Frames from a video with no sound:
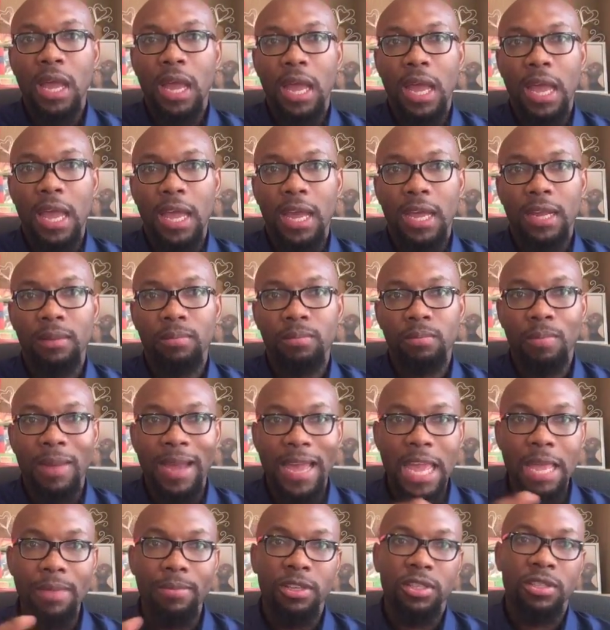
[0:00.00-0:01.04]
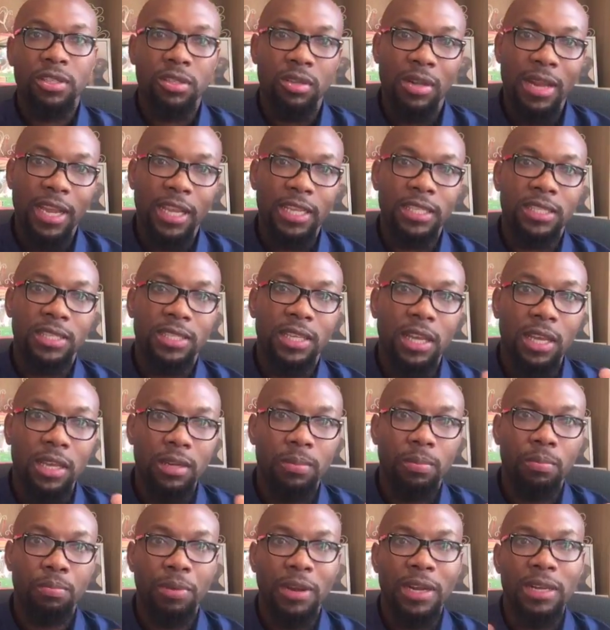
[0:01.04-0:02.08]
And my aim is to, like I
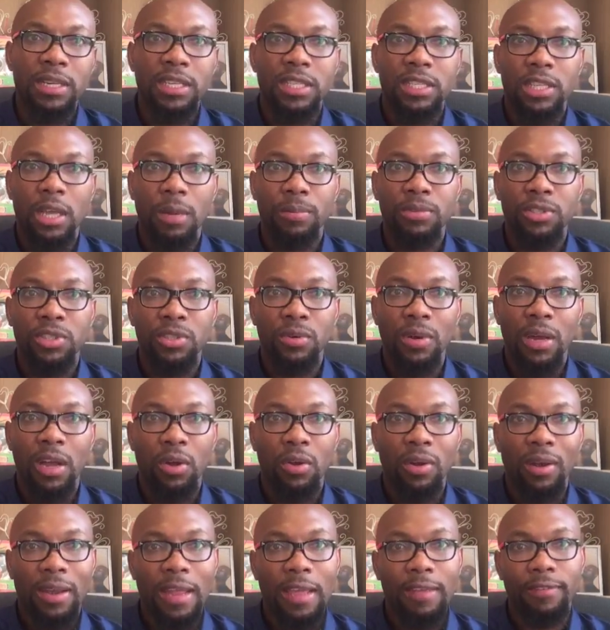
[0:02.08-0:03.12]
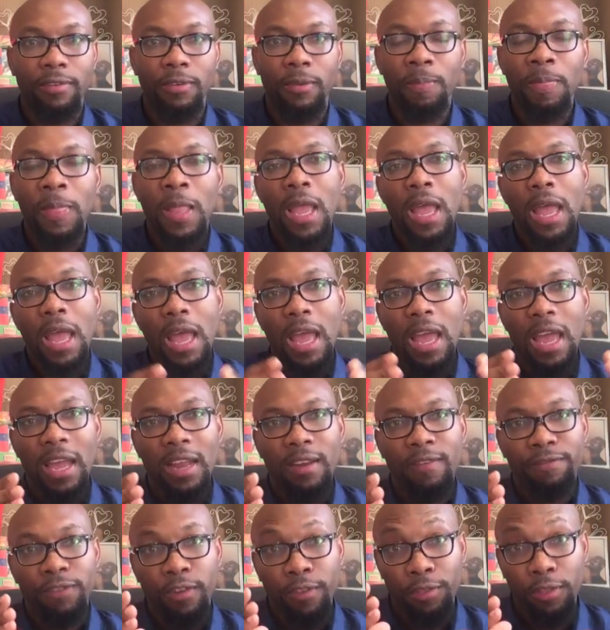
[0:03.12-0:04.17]
said, bring this up to a good level.
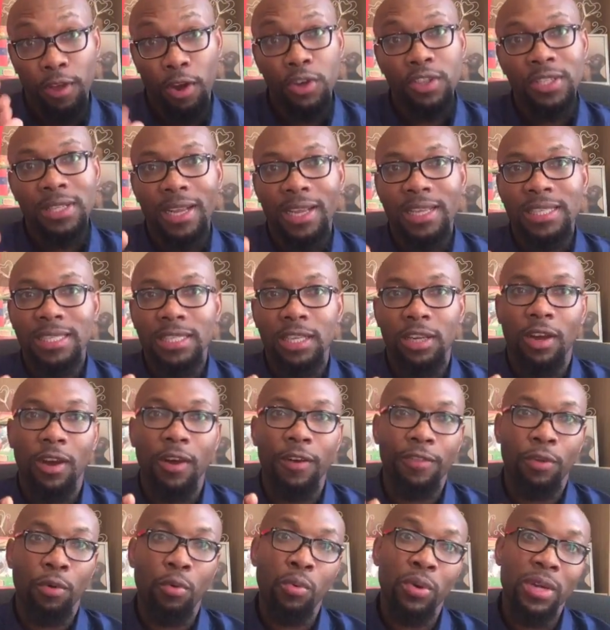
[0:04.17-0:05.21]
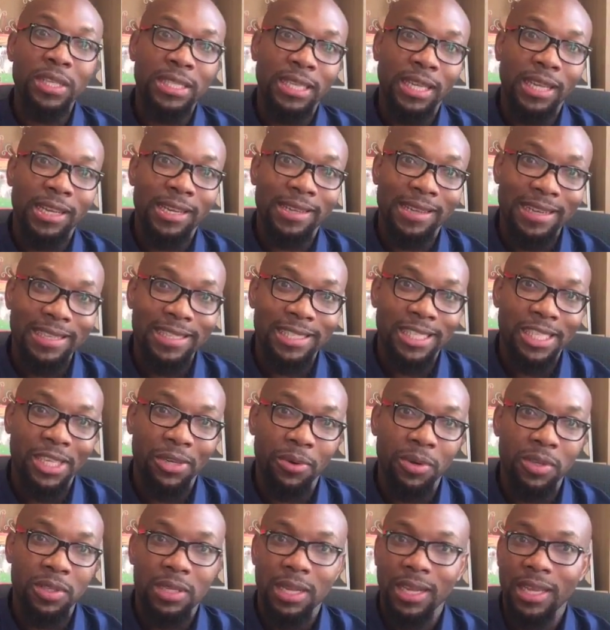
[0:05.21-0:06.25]
And for those, like I said, all that want to take it that
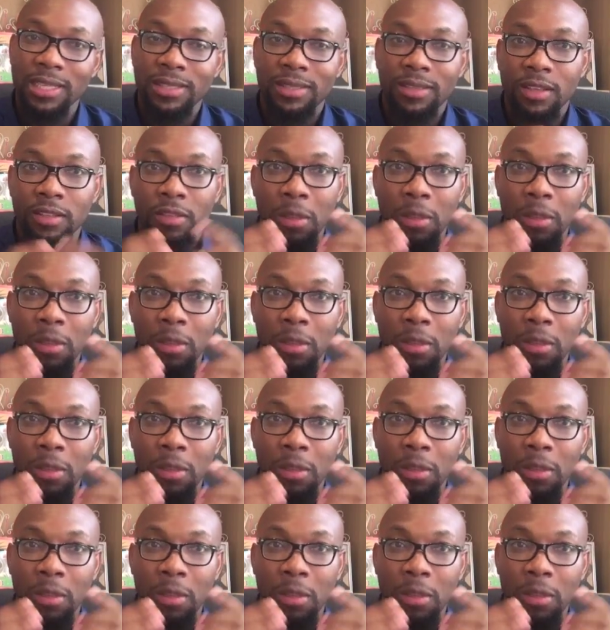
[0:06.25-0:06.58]
serious, like I said, the